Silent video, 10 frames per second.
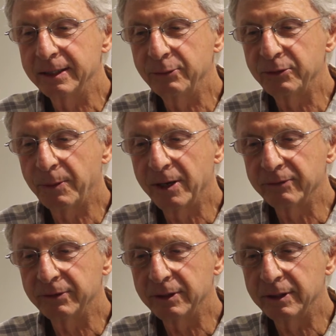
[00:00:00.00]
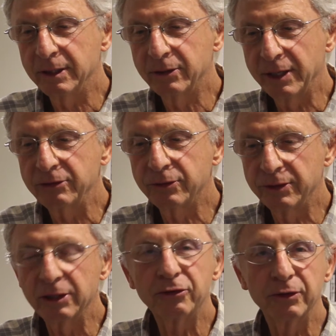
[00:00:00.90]
he was part of a great
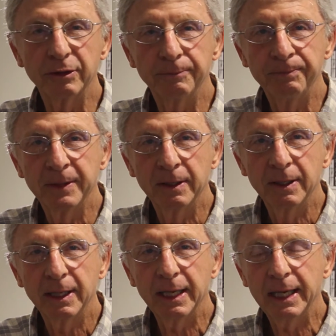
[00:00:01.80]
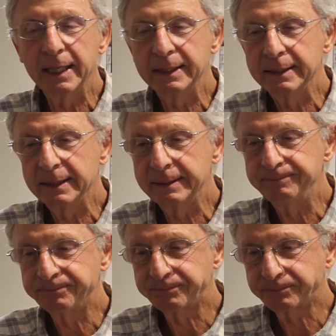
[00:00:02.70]
tradition. And
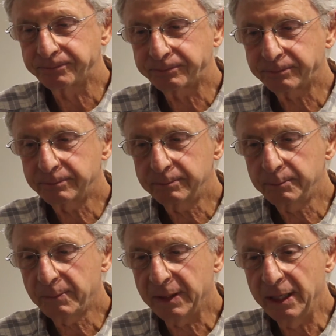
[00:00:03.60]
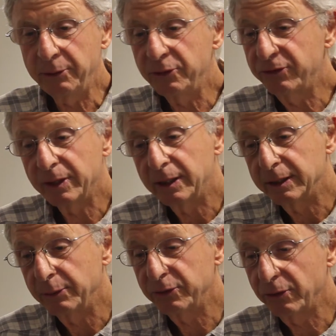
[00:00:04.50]
he was
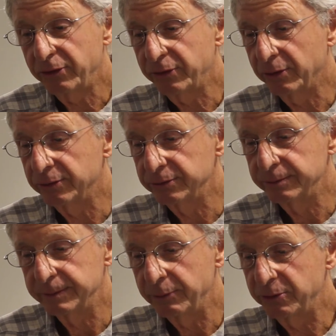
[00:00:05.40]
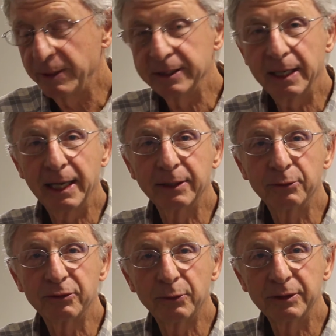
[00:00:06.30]
also my dad.
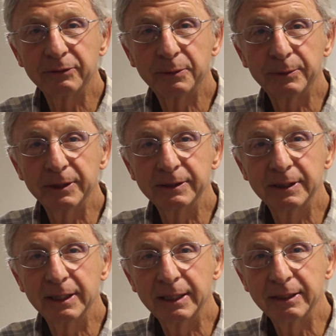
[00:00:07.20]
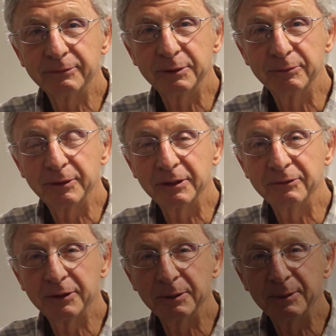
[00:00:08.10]
He was a wonderful person, and I loved him
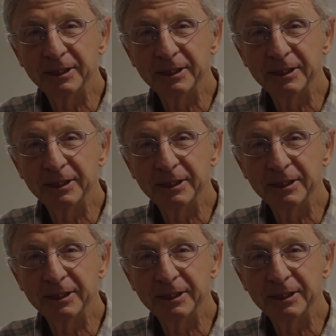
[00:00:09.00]
very, very